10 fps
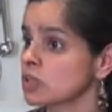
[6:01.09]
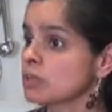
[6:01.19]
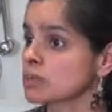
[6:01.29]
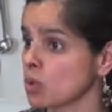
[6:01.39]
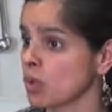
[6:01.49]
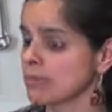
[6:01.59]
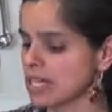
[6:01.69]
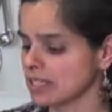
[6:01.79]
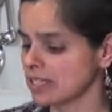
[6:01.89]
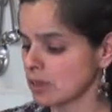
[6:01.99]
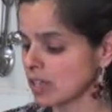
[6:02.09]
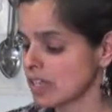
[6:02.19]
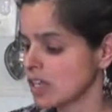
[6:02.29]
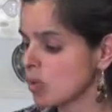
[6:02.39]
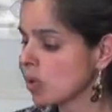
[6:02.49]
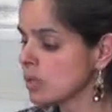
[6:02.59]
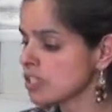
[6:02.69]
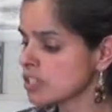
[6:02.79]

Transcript: to absorb that liquid. What we